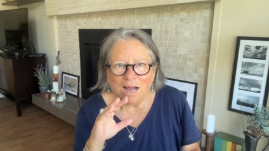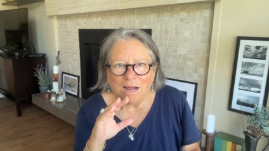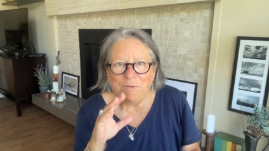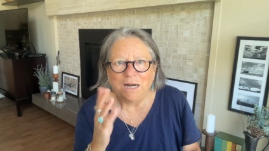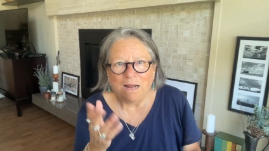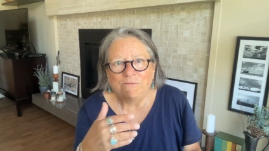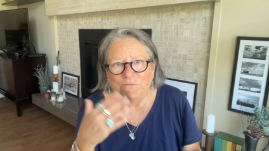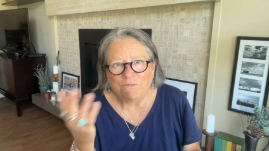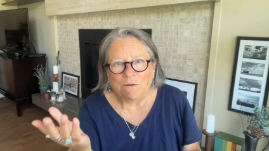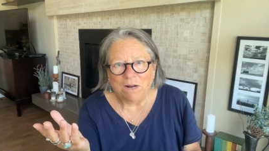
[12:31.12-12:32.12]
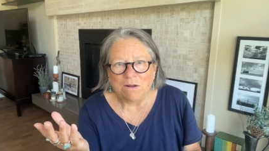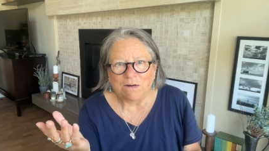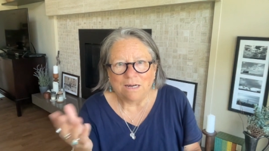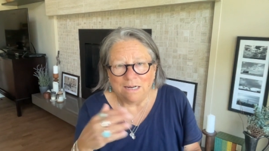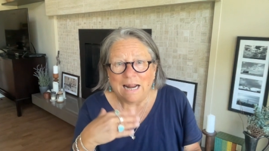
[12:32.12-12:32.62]
I mean, I found
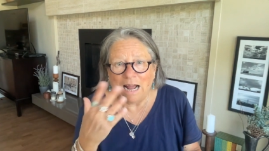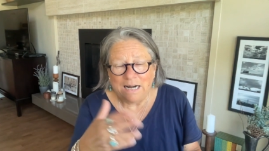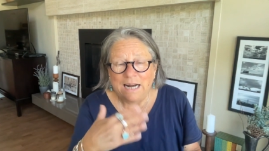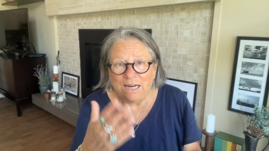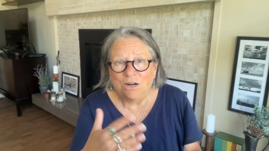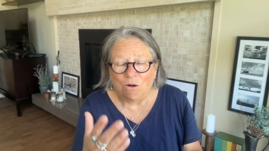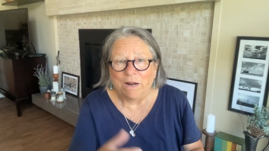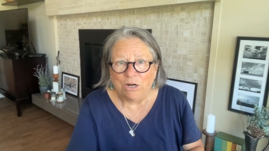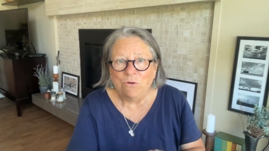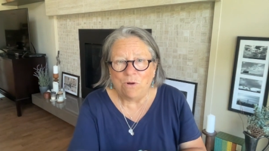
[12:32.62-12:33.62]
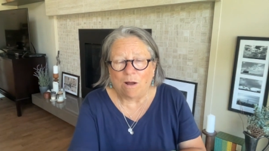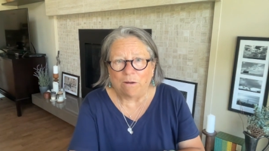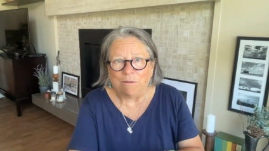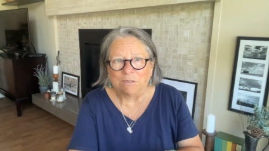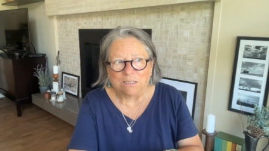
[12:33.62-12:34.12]
out, and you know, I knew how
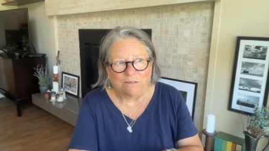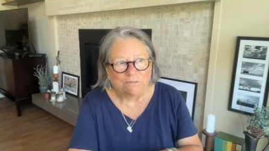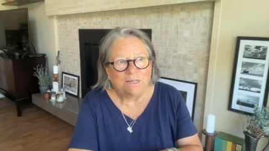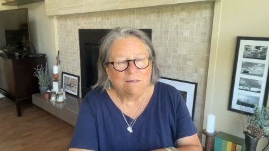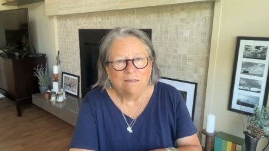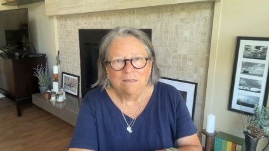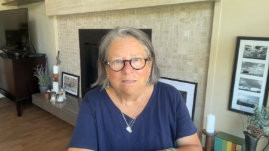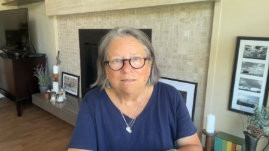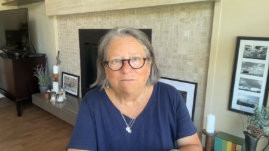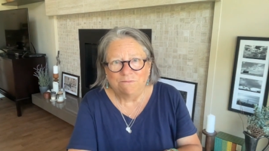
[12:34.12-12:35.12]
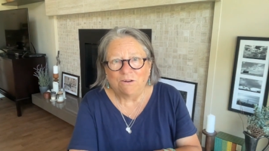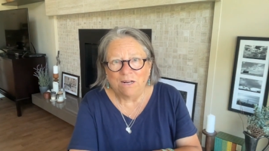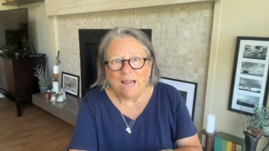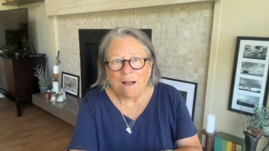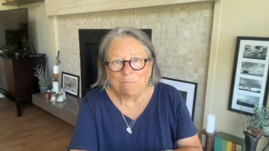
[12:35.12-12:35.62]
he was living
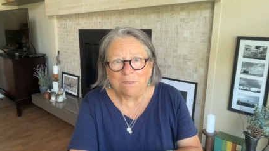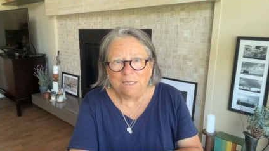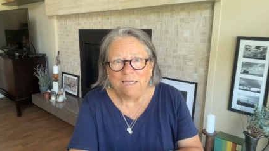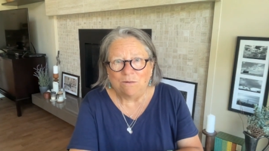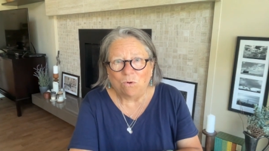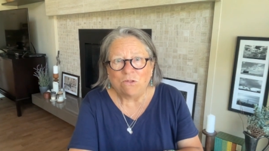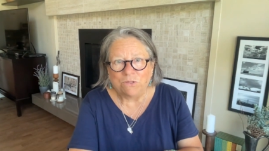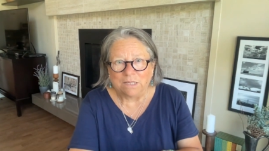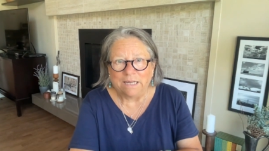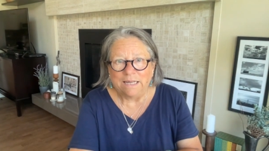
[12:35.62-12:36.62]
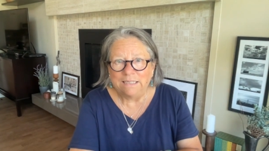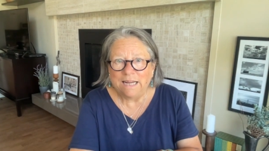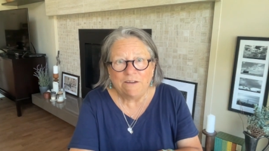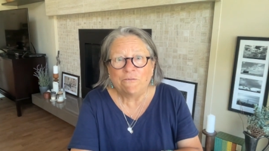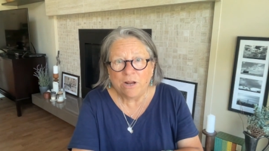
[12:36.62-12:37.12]
very happily and wealthily, and
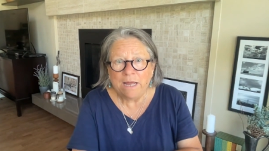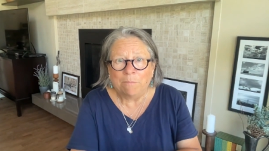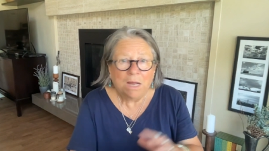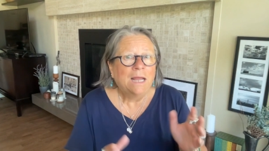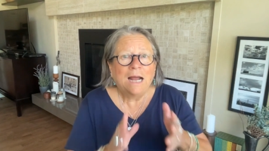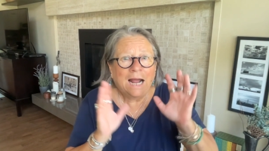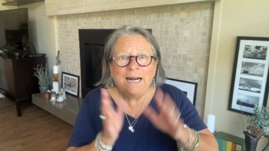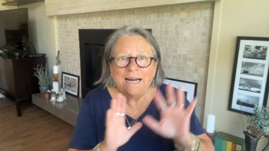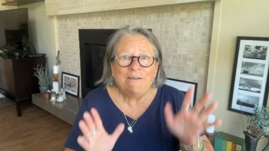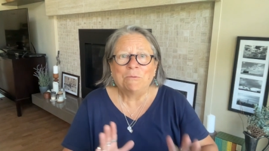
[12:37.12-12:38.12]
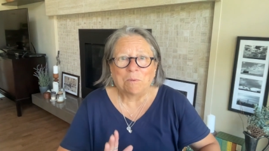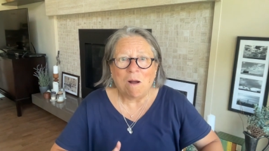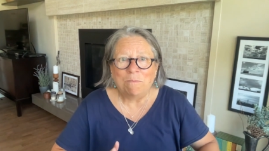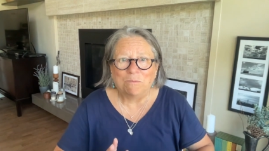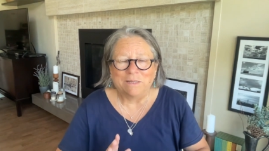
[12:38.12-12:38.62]
yay for him. I didn't have a
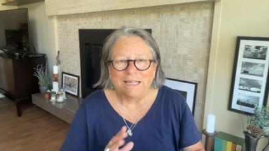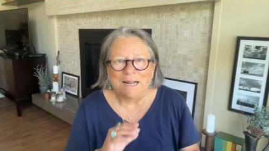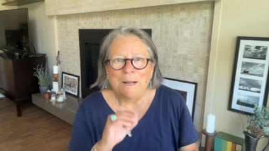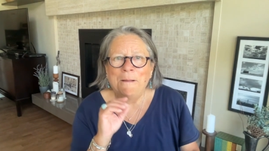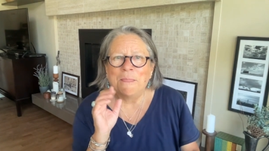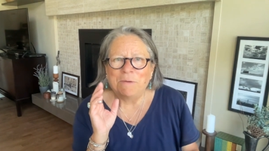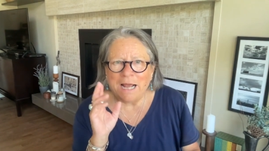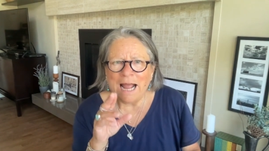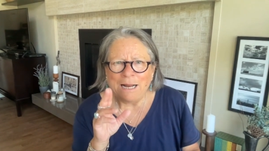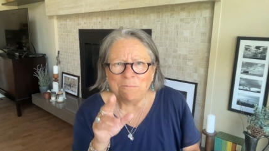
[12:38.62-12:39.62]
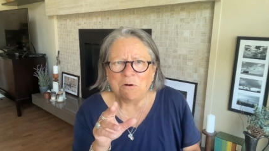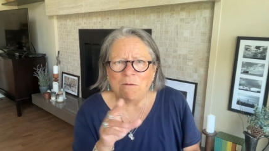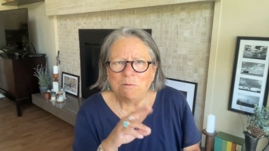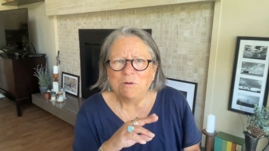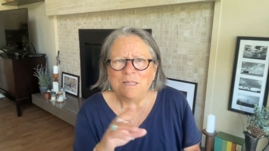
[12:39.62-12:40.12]
problem with that, but I had a
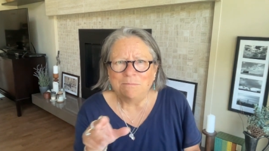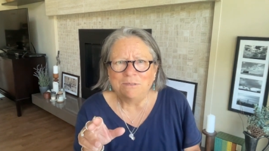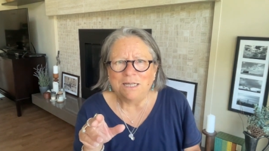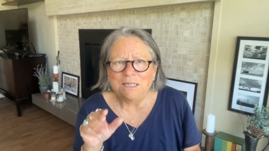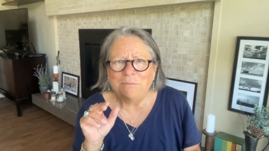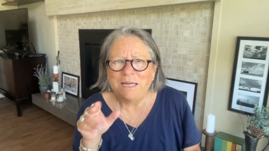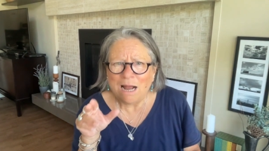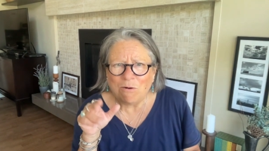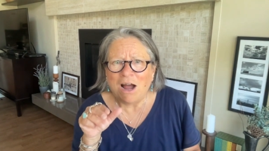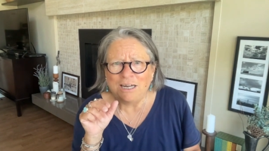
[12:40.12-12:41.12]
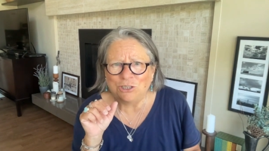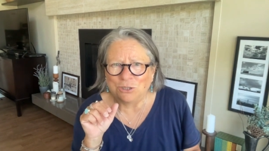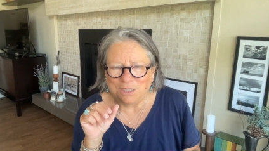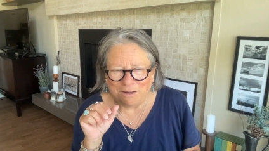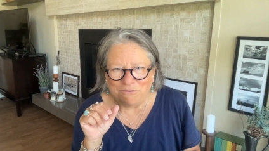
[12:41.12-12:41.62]
problem with him telling me how I
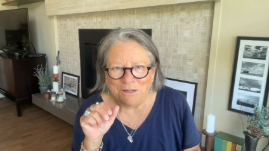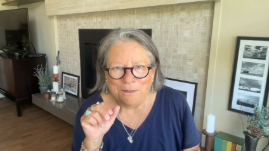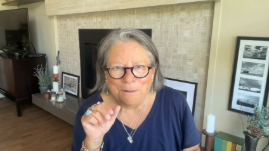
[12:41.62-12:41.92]
should live